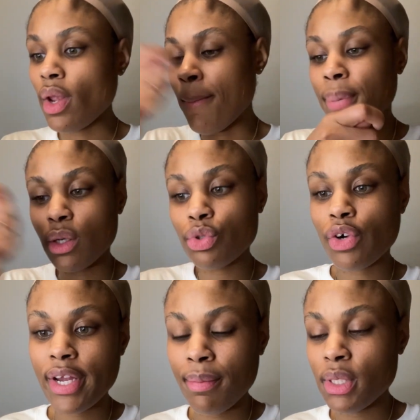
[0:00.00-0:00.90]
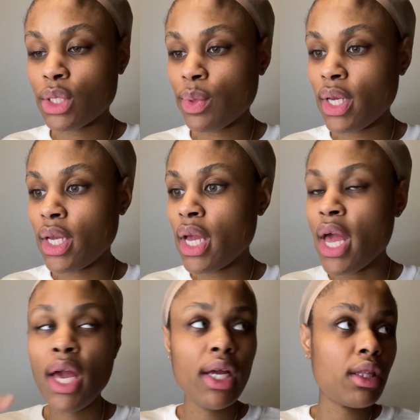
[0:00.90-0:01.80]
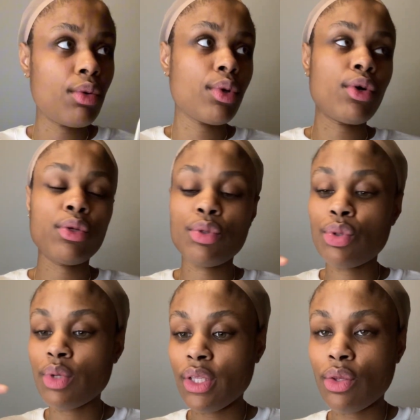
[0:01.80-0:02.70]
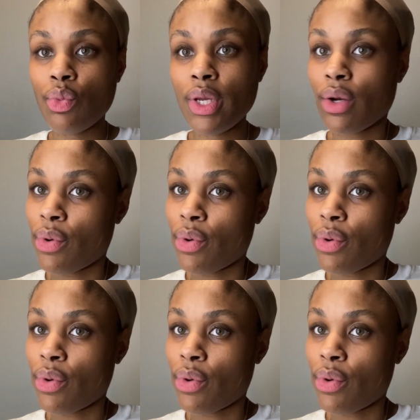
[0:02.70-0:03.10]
blow dry in between, and then we're going to get the wig